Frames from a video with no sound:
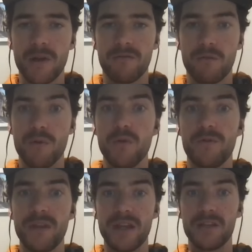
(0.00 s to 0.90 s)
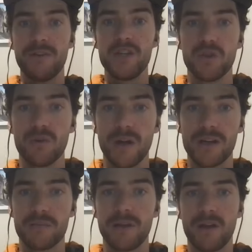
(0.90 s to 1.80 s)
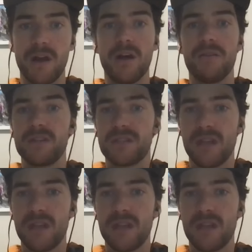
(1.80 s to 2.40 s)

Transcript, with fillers: remove the individual and to be able to harvest